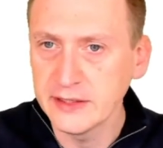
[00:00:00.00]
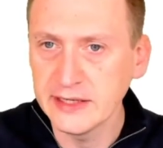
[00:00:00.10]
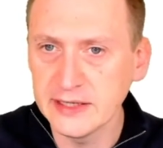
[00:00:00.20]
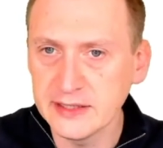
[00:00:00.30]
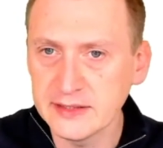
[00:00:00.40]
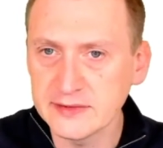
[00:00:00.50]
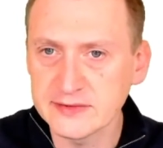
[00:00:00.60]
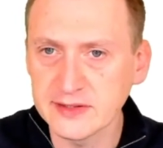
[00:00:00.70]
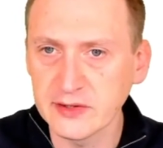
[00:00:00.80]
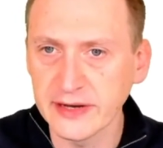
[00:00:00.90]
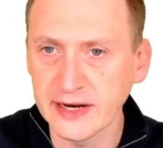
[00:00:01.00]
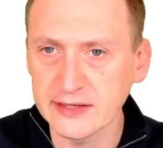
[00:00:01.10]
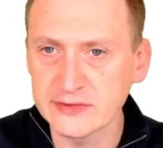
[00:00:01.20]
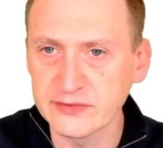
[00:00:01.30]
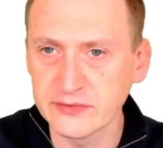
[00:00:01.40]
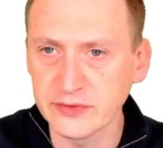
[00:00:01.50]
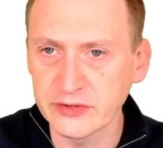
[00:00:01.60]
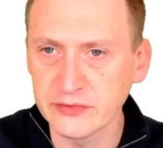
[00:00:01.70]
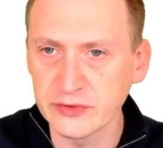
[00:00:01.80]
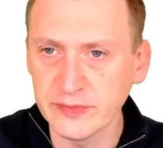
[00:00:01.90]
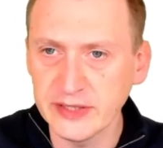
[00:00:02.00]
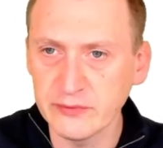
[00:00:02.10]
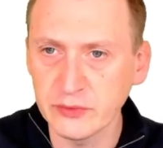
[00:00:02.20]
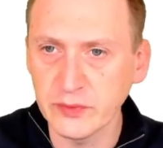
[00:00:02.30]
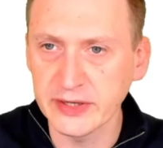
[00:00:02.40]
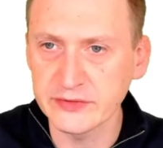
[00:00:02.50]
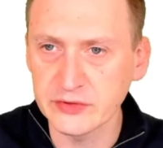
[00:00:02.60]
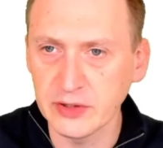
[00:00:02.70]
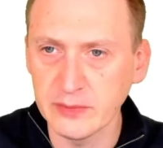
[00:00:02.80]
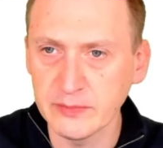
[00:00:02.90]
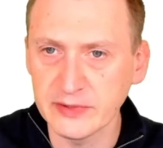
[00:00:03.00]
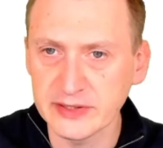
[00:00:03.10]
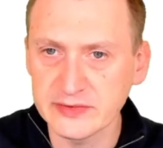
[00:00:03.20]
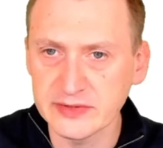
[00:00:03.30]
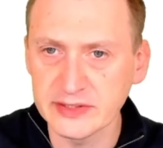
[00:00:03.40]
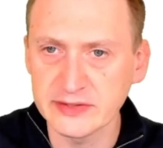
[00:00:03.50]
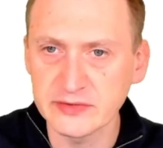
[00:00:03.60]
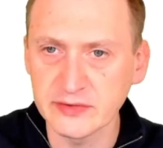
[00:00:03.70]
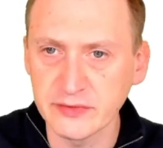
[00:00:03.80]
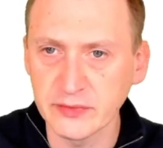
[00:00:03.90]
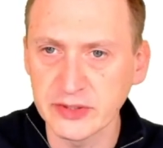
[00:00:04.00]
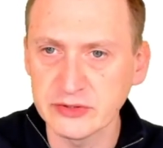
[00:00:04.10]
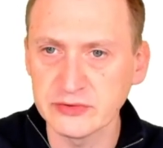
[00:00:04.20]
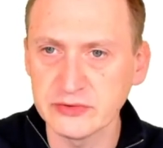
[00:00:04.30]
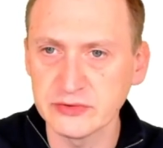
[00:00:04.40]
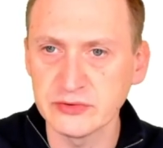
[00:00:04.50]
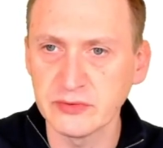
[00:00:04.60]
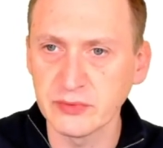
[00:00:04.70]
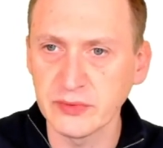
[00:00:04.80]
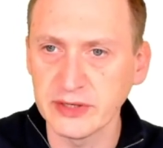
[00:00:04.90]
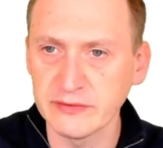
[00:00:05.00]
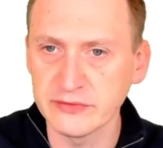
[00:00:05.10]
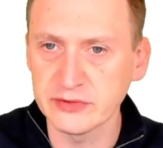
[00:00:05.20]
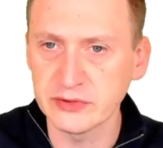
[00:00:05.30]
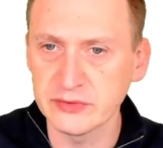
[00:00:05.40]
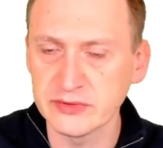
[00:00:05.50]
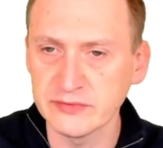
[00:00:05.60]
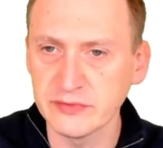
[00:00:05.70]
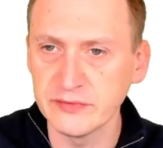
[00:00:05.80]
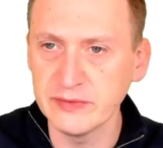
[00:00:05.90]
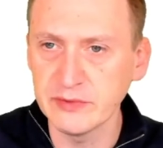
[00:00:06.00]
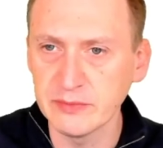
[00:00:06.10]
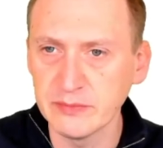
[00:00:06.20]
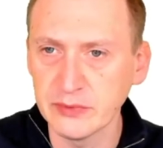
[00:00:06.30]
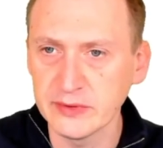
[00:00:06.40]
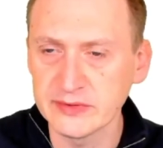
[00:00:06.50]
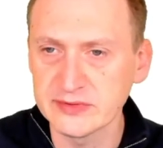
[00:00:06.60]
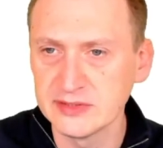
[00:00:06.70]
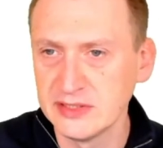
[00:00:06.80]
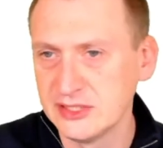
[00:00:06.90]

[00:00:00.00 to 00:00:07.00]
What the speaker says: A single Active Directory domain requires complex DNS configuration to ensure it requires a lot of security for Veeam components.